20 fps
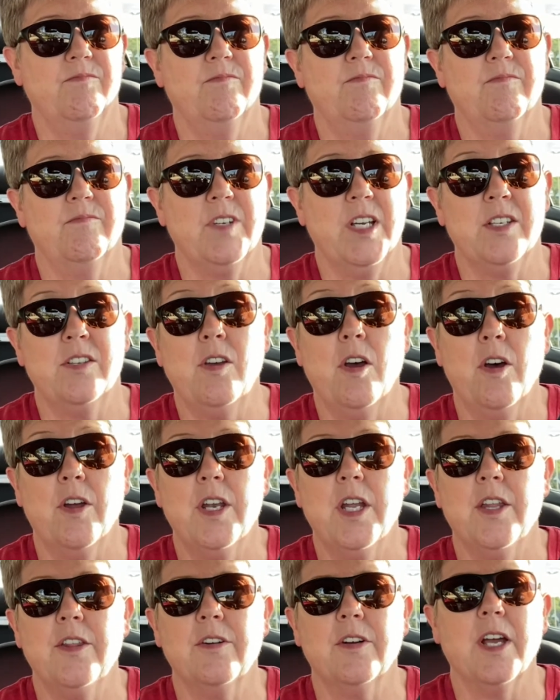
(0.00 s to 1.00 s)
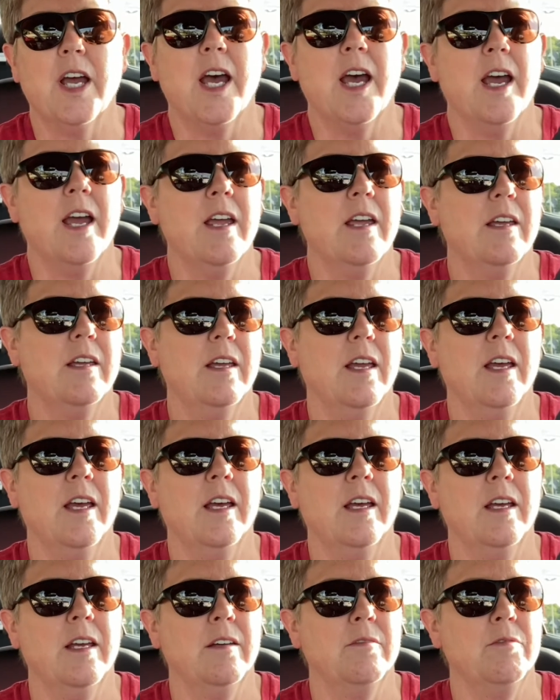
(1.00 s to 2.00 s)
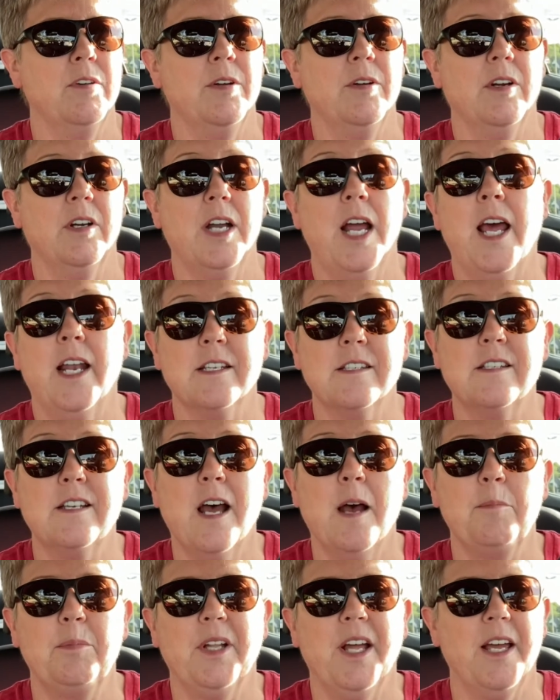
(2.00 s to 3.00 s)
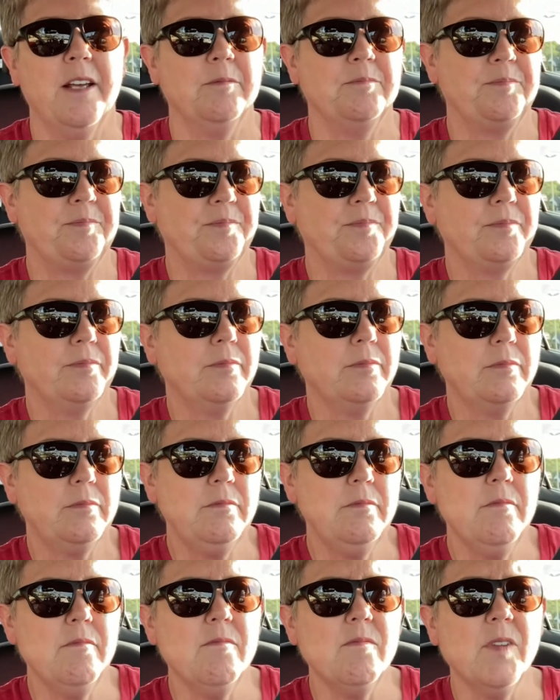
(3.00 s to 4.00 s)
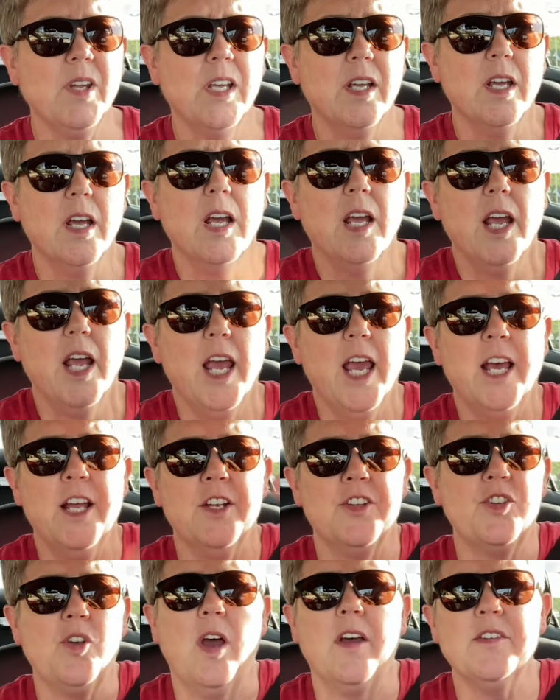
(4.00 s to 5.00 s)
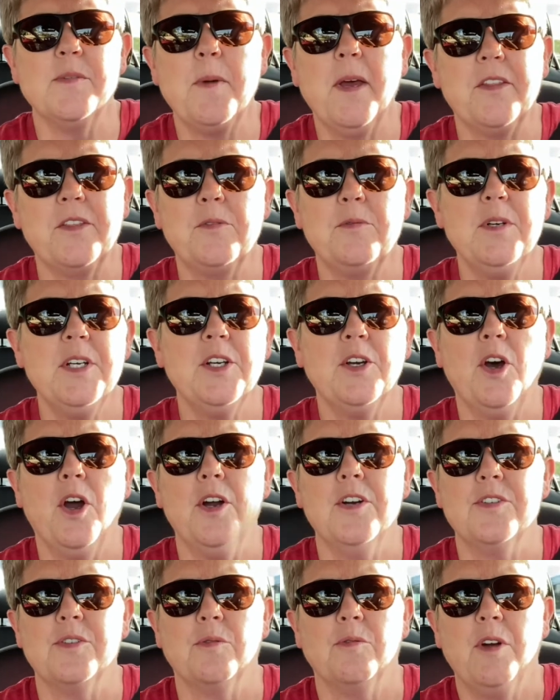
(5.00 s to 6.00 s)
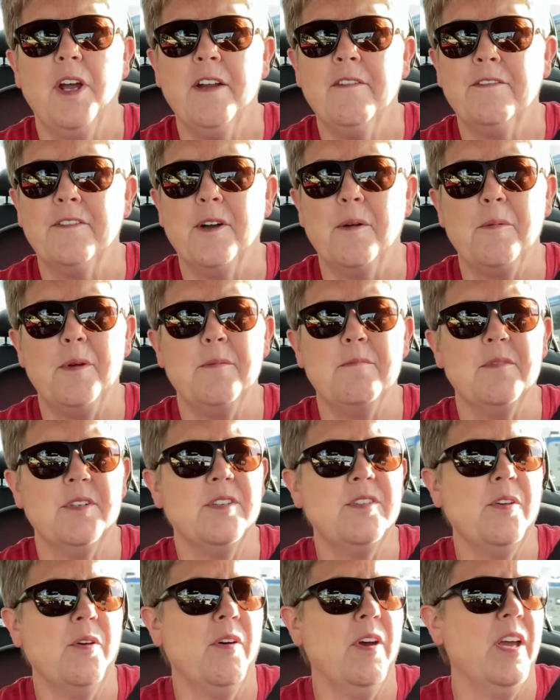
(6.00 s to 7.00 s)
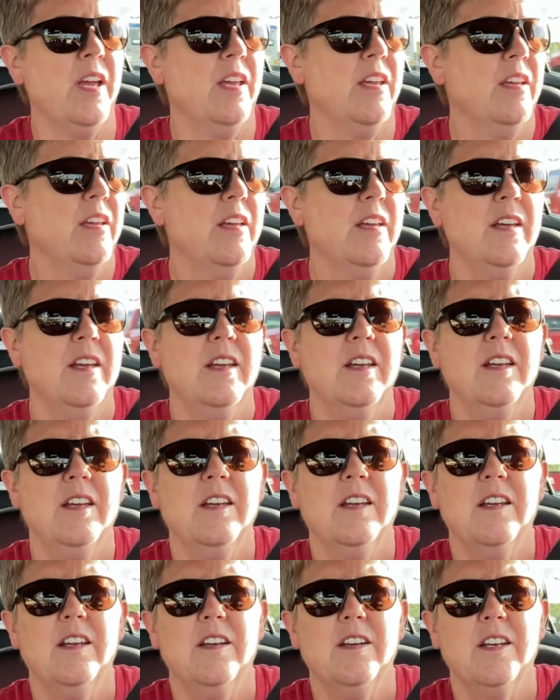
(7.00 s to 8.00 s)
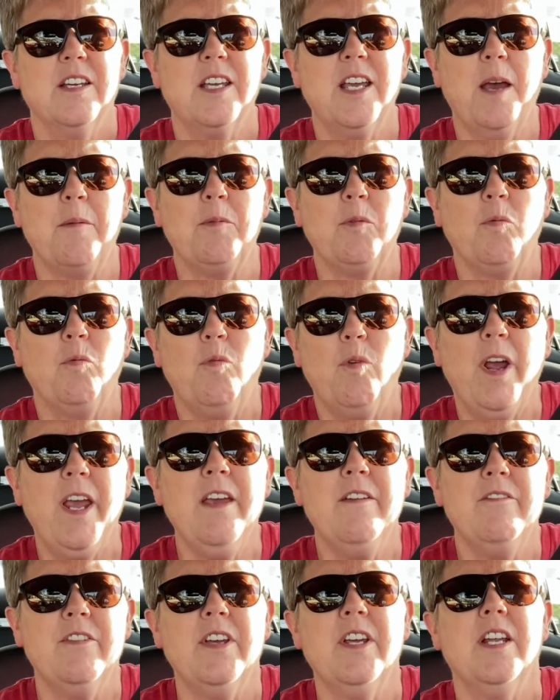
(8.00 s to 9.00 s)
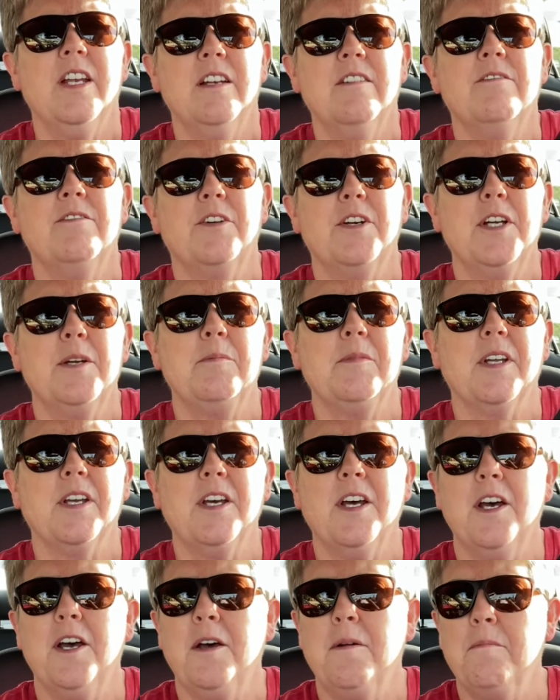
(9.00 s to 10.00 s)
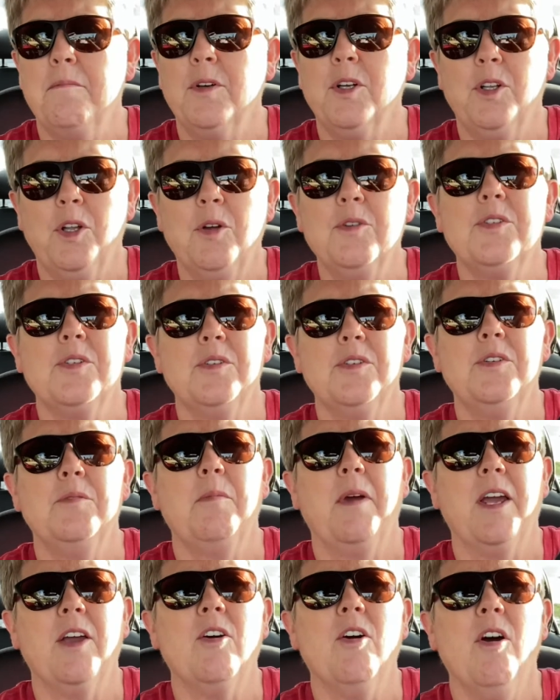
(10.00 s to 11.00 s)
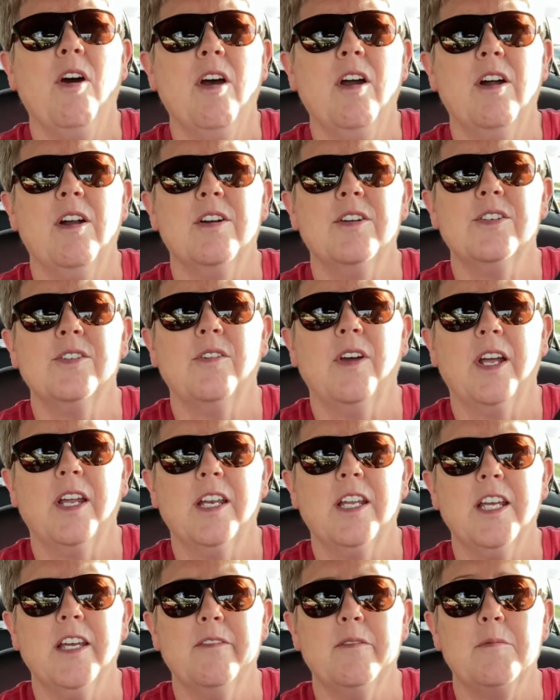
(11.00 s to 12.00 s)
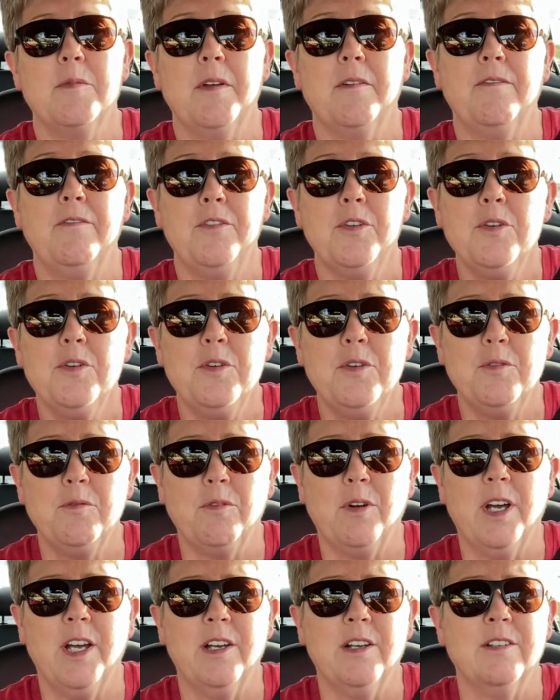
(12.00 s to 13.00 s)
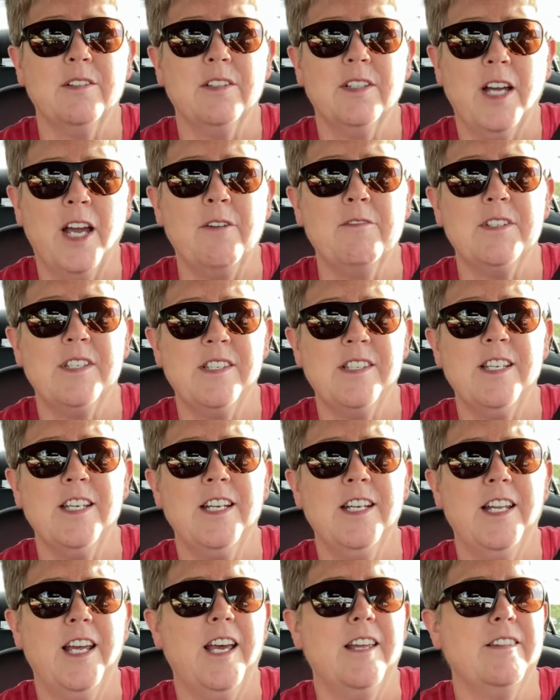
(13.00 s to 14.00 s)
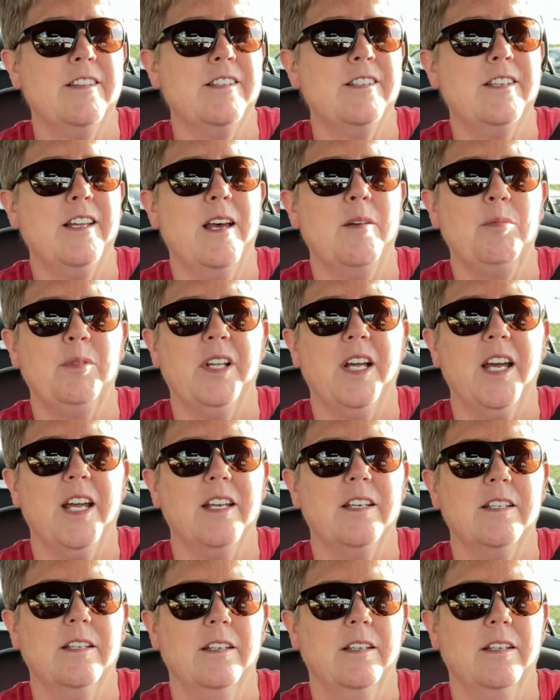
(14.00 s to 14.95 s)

I saw another guy. We were at a stoplight. And so I was about 3 cars away from him, and so I kept waving for him to come closer to my car so I could give him the food while I was sitting at the stoplight.